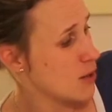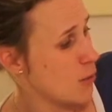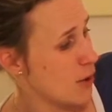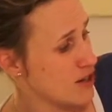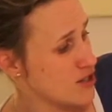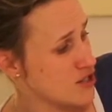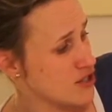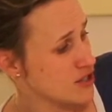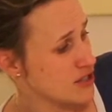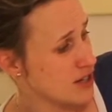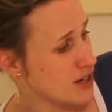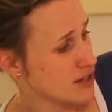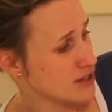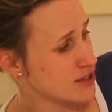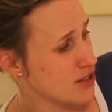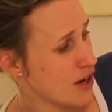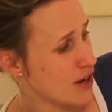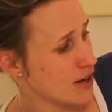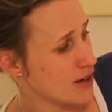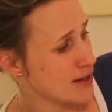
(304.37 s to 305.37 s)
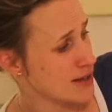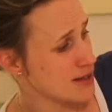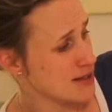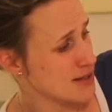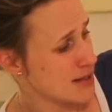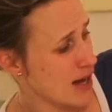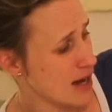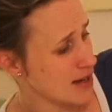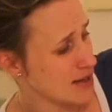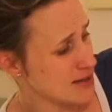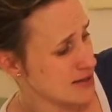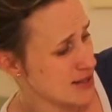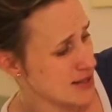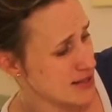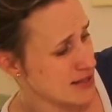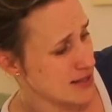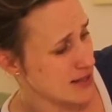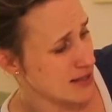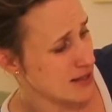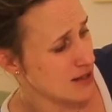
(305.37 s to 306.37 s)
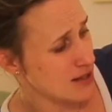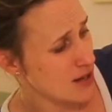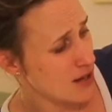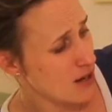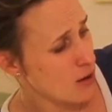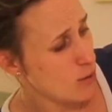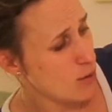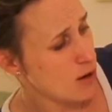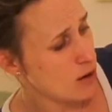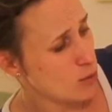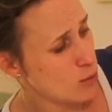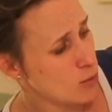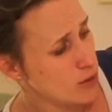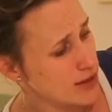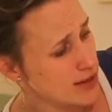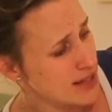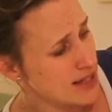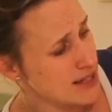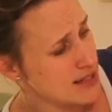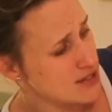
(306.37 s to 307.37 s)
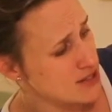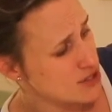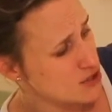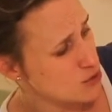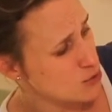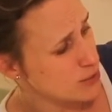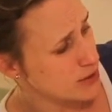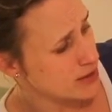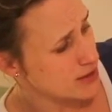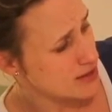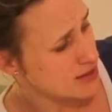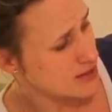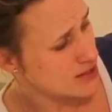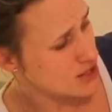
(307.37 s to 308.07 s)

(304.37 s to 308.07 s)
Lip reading: watched their young daughter and sighed as they did. What would they do with this